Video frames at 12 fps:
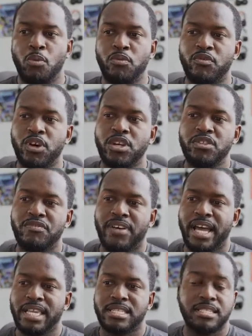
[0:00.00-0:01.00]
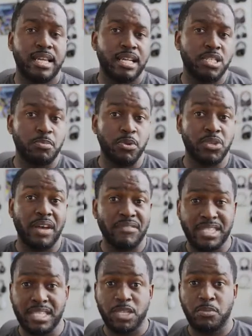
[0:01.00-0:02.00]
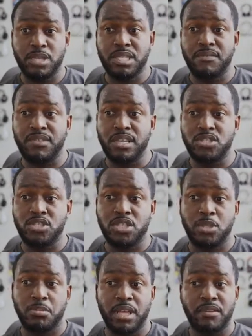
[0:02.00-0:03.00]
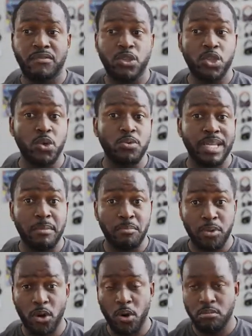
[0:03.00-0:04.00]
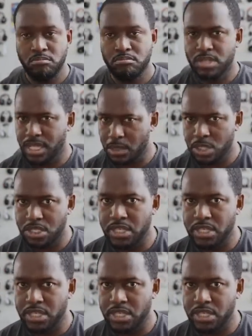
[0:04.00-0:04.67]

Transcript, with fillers: We've got a device that is supposed to have a 6.7 inch display for the Note 10 Pro because that's,